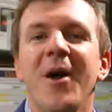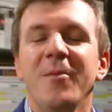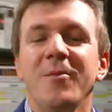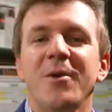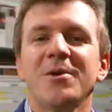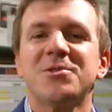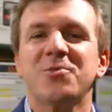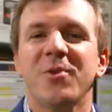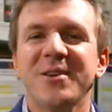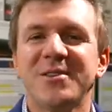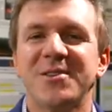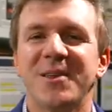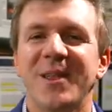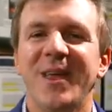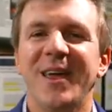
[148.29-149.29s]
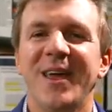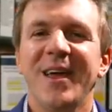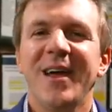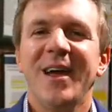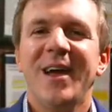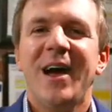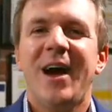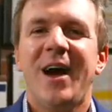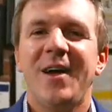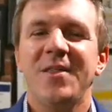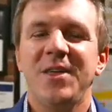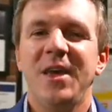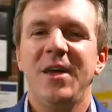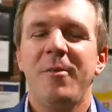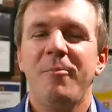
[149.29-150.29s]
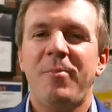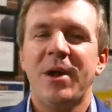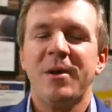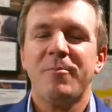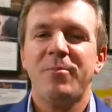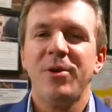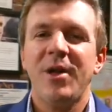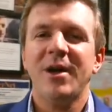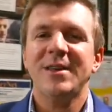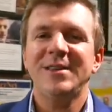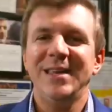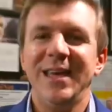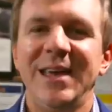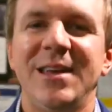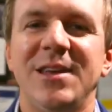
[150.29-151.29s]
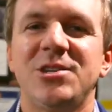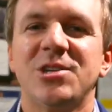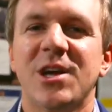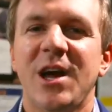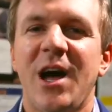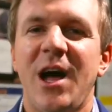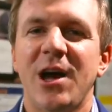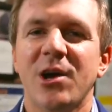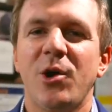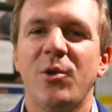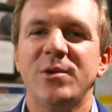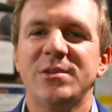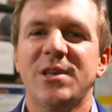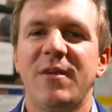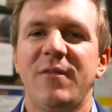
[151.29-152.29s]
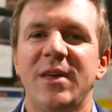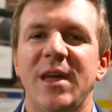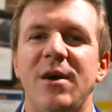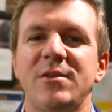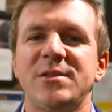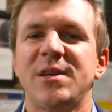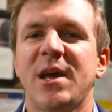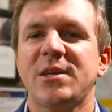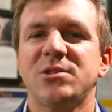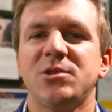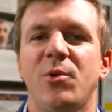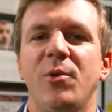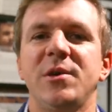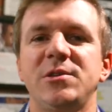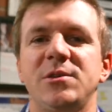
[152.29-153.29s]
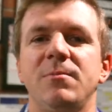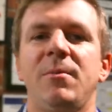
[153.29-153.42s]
Most recently, uh, the butt plug dean in Chicago was giving out sex toys to